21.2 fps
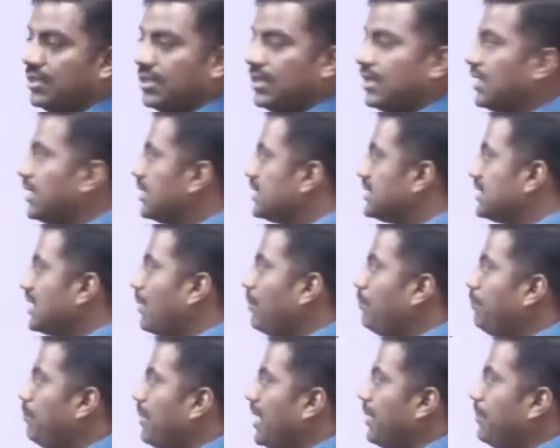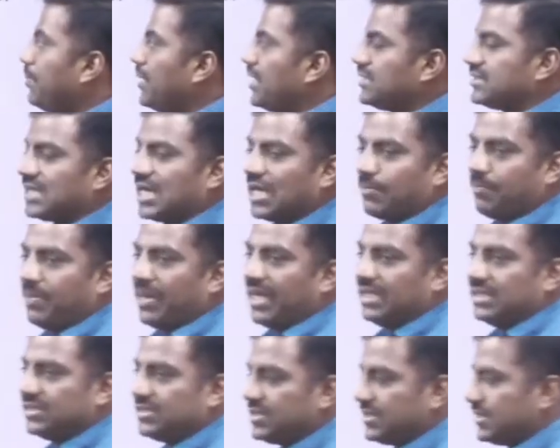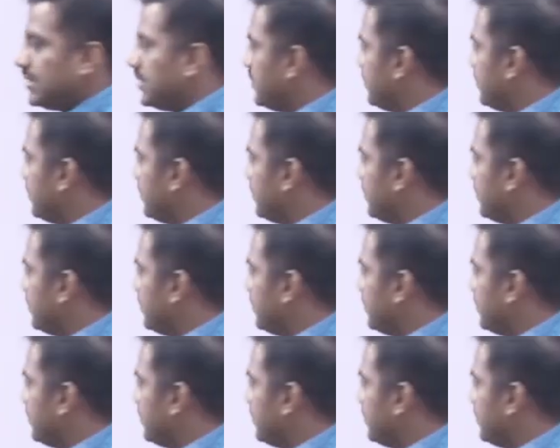Some papers are pens.